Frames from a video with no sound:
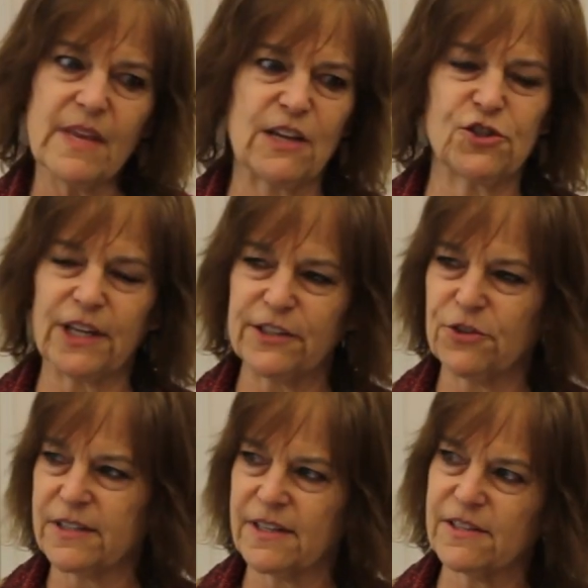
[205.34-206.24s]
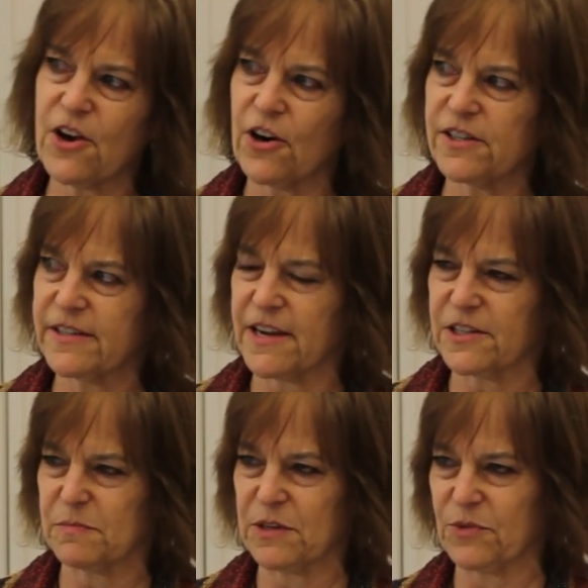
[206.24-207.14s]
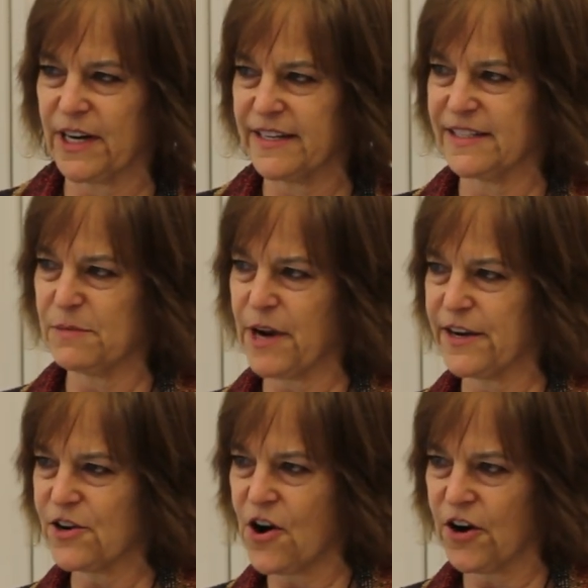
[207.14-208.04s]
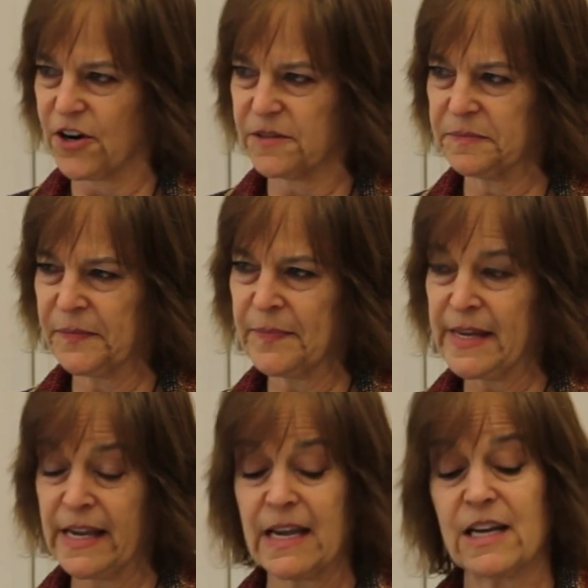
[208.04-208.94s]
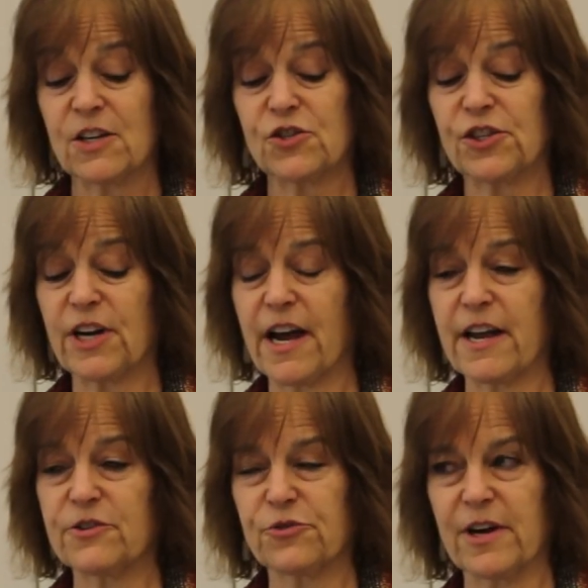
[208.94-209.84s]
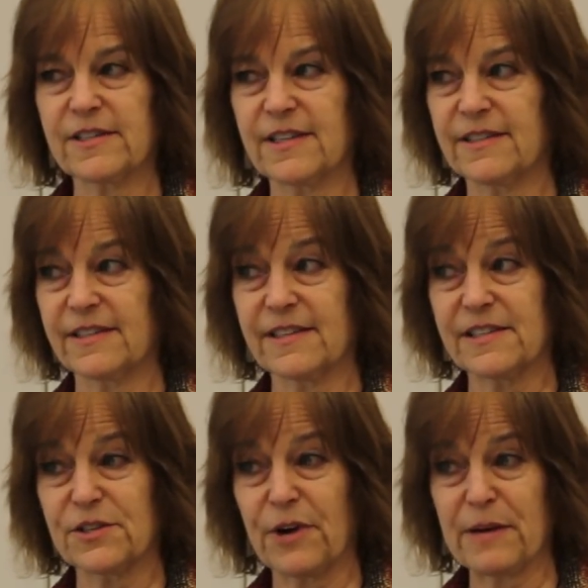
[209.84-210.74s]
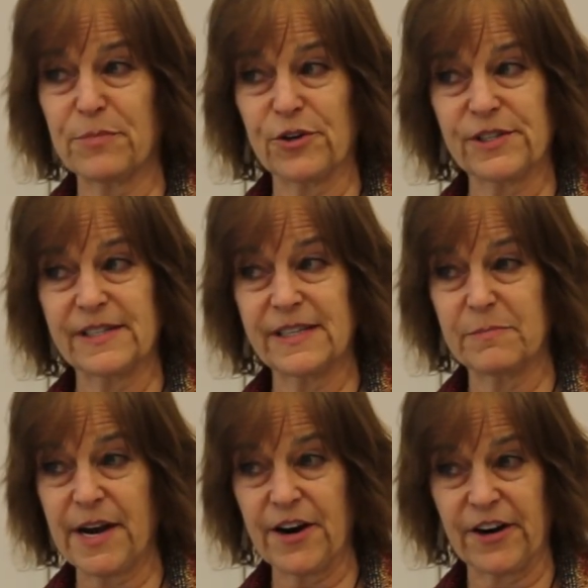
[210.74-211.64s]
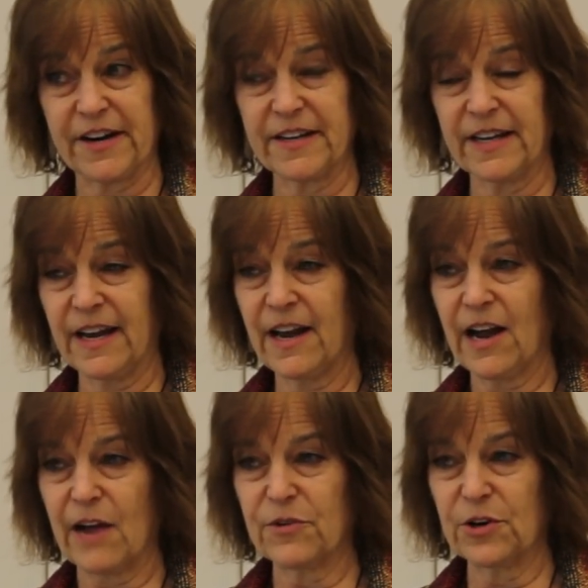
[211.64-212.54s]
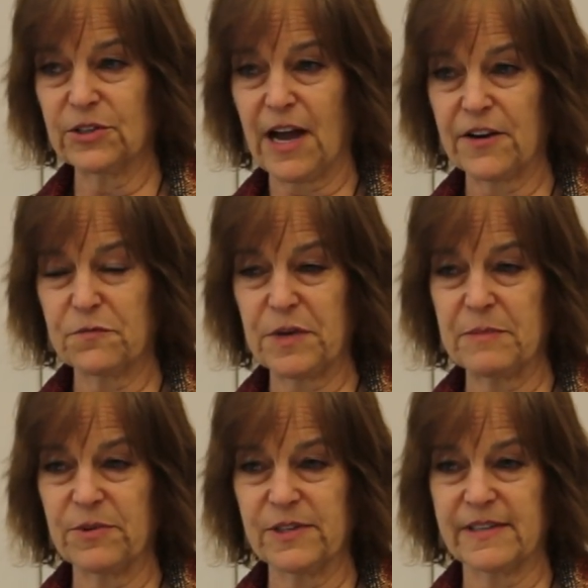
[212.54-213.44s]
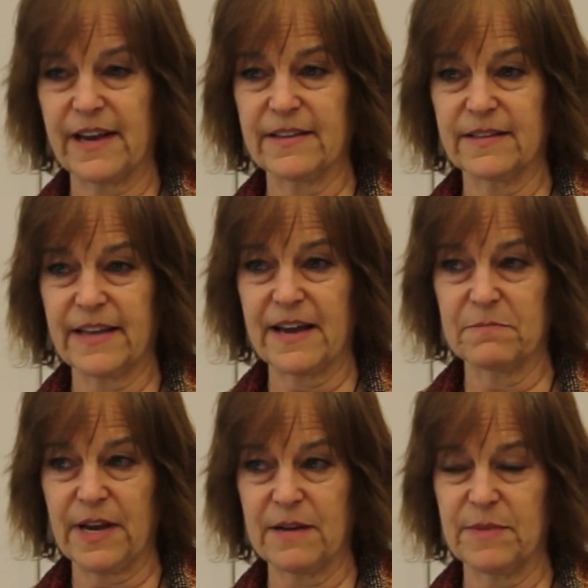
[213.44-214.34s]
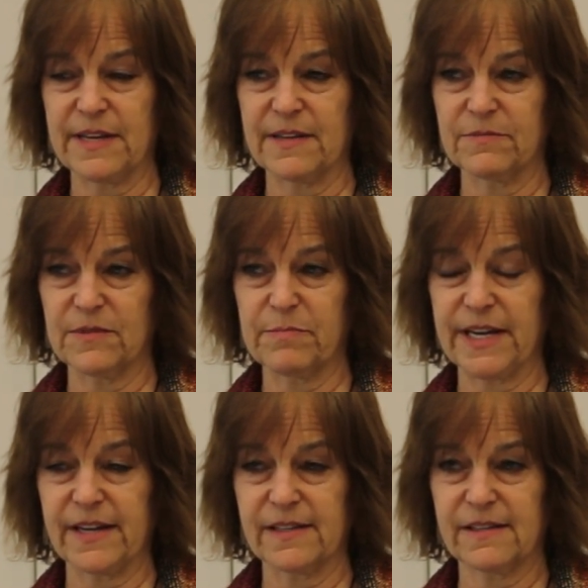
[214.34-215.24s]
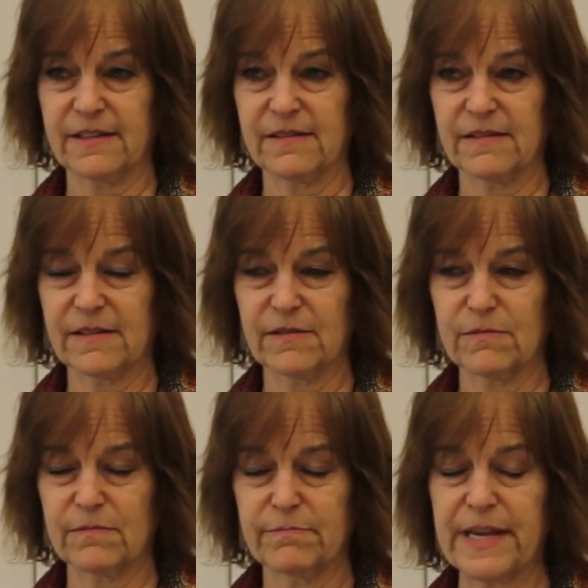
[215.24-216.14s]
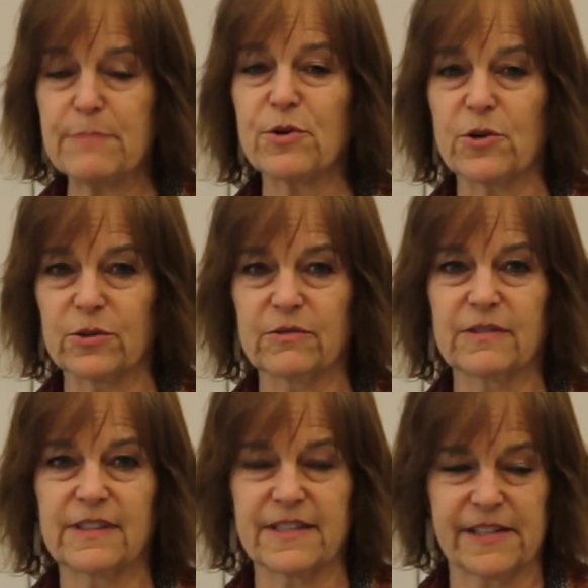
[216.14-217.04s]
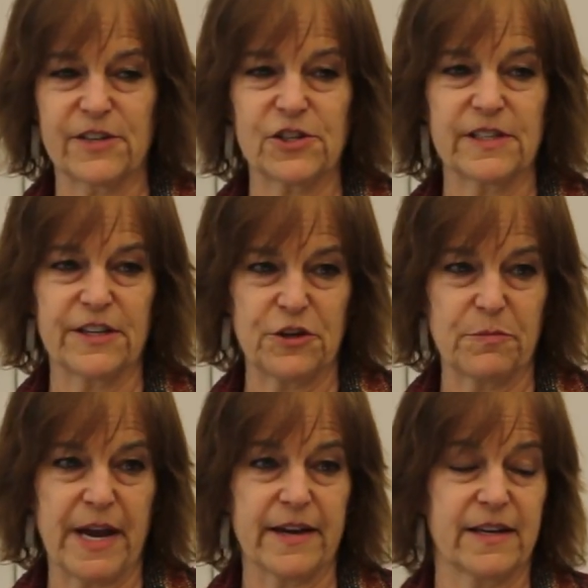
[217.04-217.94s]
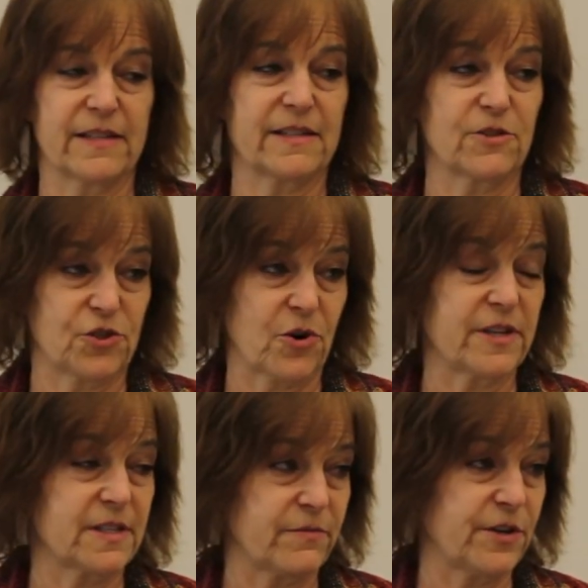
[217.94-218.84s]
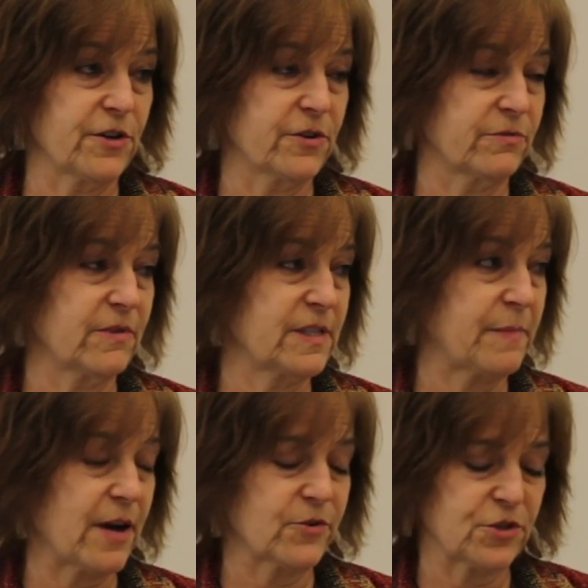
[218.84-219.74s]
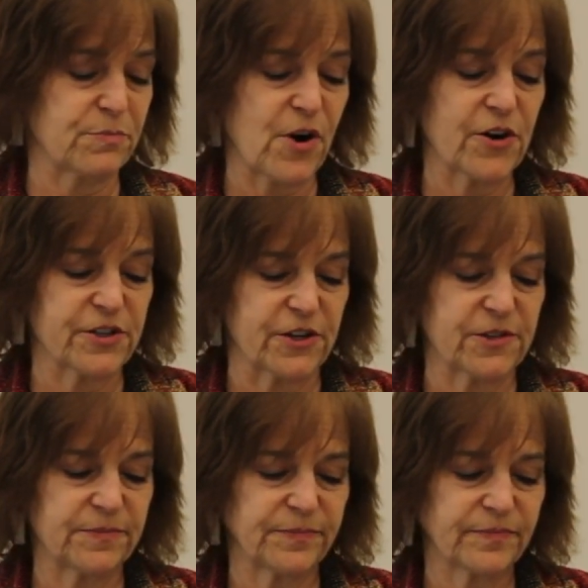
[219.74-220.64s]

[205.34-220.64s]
Should I trust this car salesman when I need to buy a car? Should I trust that this is the right person to marry? I've heard a lot of people say that that may be the biggest people decision that you make, is the choice of your spouse or partner.